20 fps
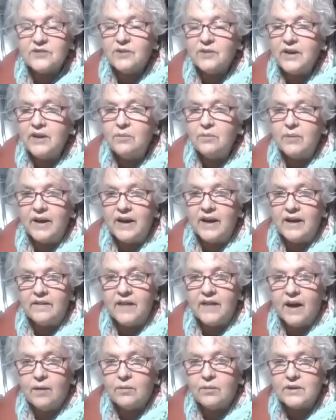anyway,
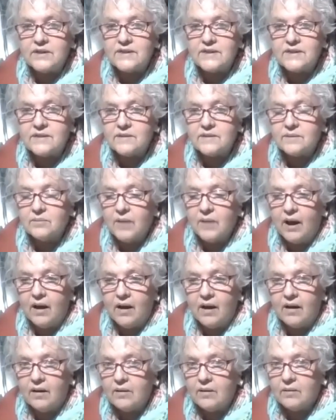that was,
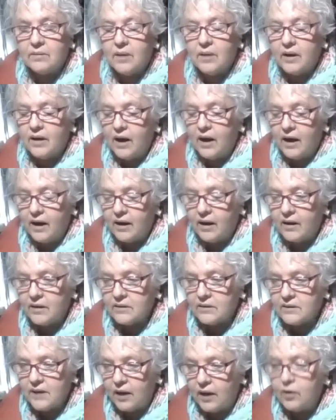uh, uh,
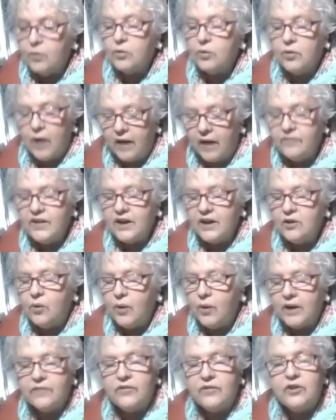I've done
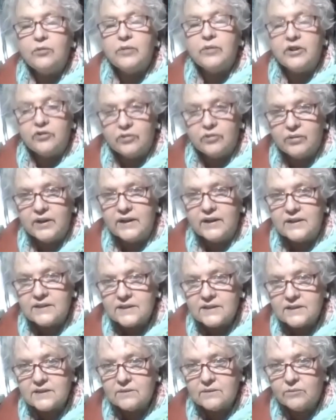quite a few retreats
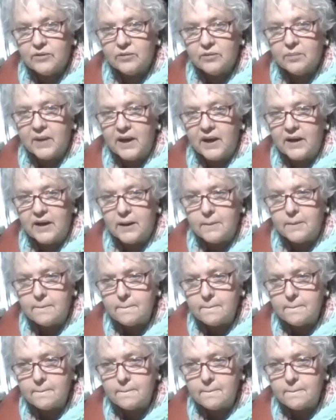with painting.